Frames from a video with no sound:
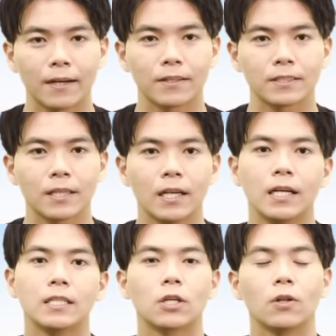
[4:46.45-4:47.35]
So for
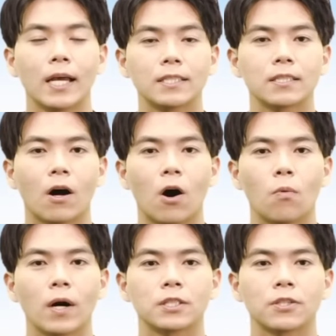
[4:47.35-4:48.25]
that one, so let's all
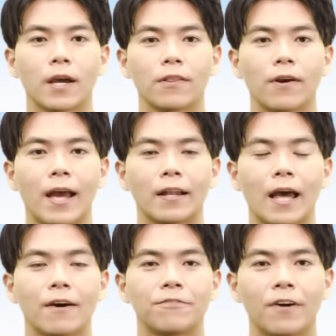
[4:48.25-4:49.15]
we'll have to have and
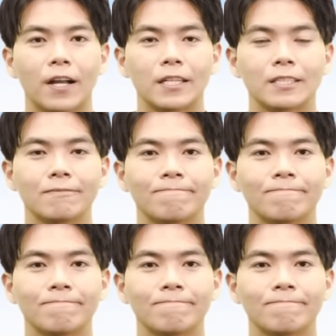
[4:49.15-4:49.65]
have fun